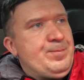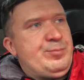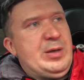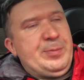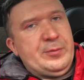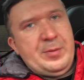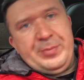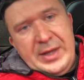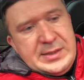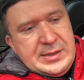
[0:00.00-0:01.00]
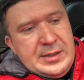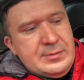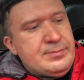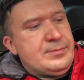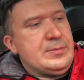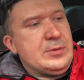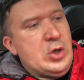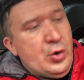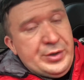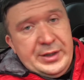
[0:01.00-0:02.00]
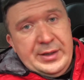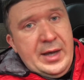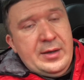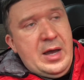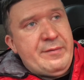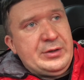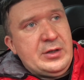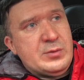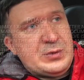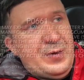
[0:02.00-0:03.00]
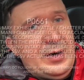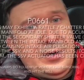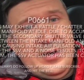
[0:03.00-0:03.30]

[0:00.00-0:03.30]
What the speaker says: people replaced it, called it a day, everything was fine.